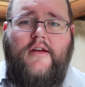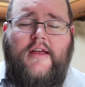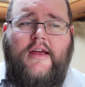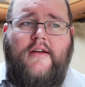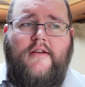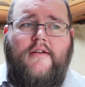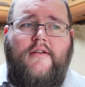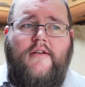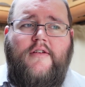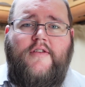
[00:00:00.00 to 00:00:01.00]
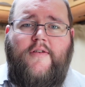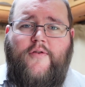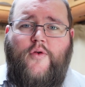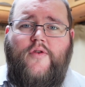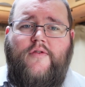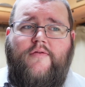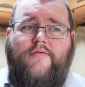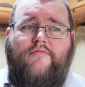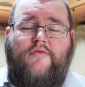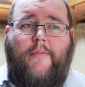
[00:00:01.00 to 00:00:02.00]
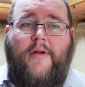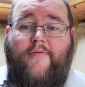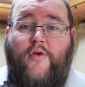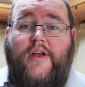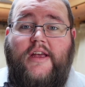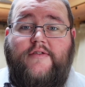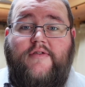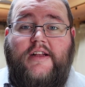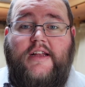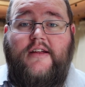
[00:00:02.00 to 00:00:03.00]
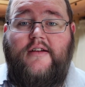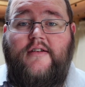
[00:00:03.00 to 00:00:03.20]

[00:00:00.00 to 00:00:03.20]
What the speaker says: Yeah. So coming up 4 years, really.